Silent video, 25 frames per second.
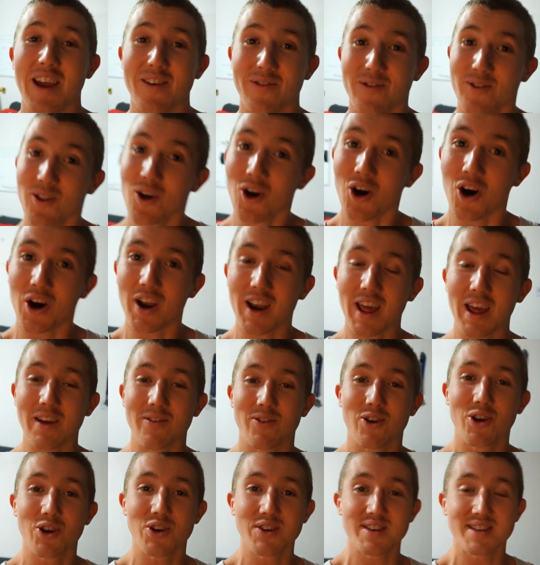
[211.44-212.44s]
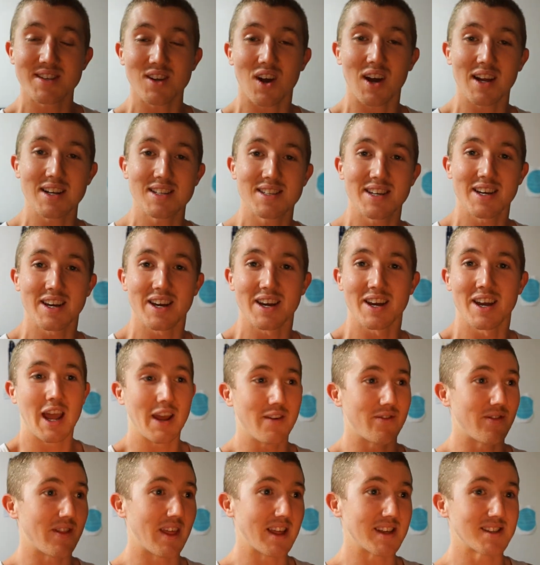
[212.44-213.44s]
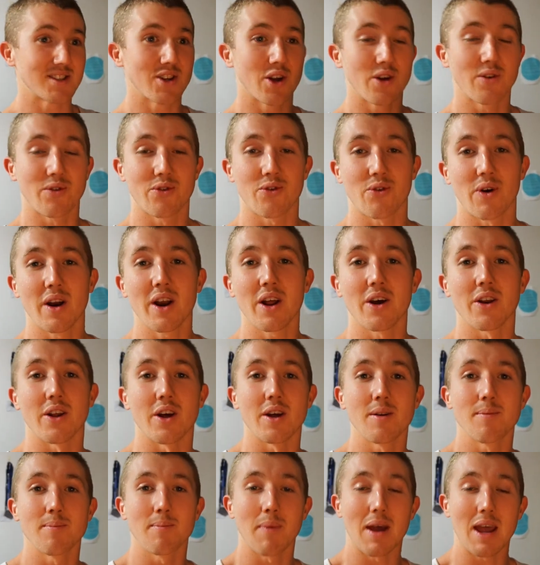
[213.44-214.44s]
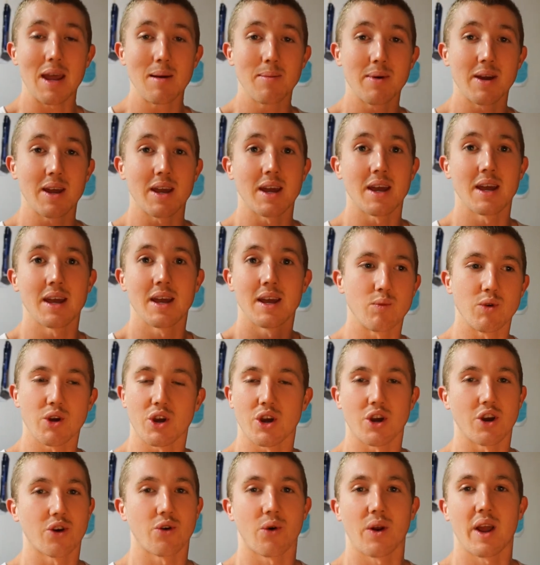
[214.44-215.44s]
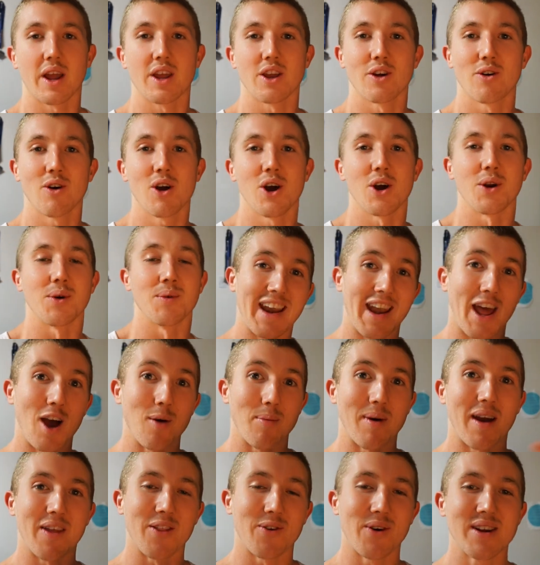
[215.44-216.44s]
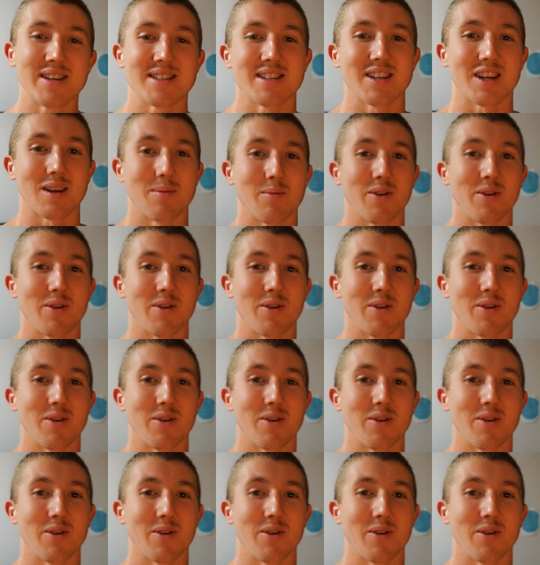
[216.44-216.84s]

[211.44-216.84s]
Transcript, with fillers: If not, if you decide to, if there's no thread on it, maybe you can create your own and help out the rest of the